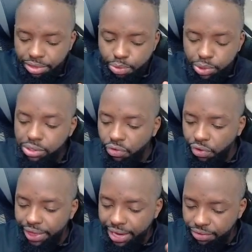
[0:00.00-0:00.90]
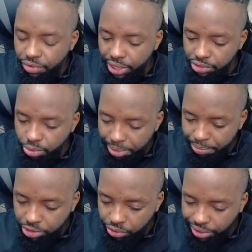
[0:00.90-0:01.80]
The reason for that, if you guys
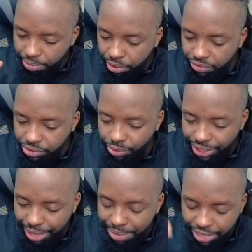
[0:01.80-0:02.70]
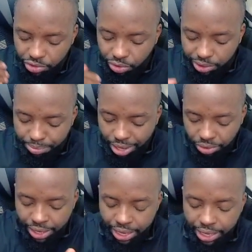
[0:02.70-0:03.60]
remember during the previous recap, I talked about